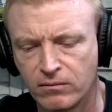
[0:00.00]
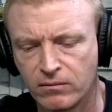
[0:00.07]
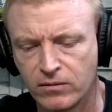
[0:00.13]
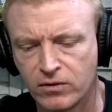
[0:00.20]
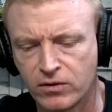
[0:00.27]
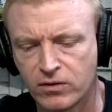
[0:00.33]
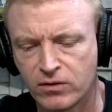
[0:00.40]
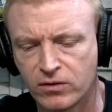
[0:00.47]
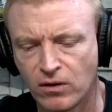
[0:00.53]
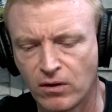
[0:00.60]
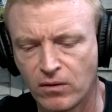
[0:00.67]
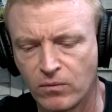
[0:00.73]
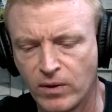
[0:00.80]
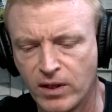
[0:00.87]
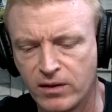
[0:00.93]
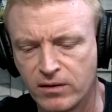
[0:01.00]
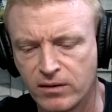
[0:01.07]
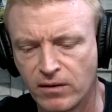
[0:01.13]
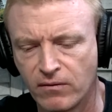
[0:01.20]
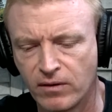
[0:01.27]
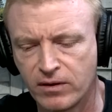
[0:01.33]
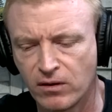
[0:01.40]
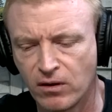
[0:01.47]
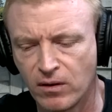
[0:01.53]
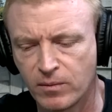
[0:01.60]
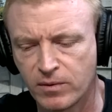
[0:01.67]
solid wins every time.